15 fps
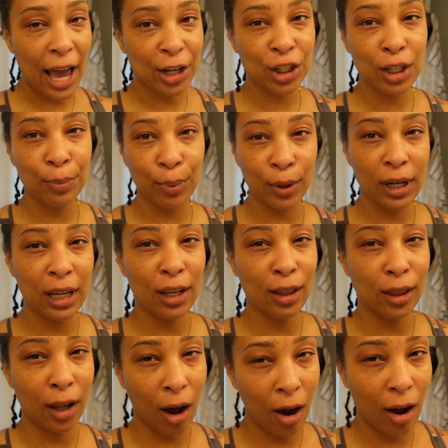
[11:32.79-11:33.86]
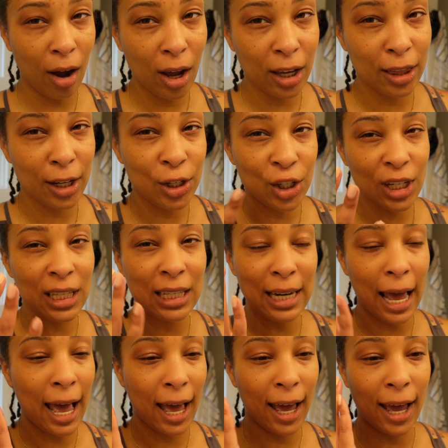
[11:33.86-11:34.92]
actually pretty long they're just
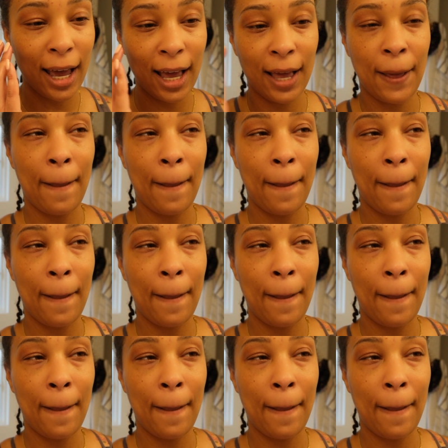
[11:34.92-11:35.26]
not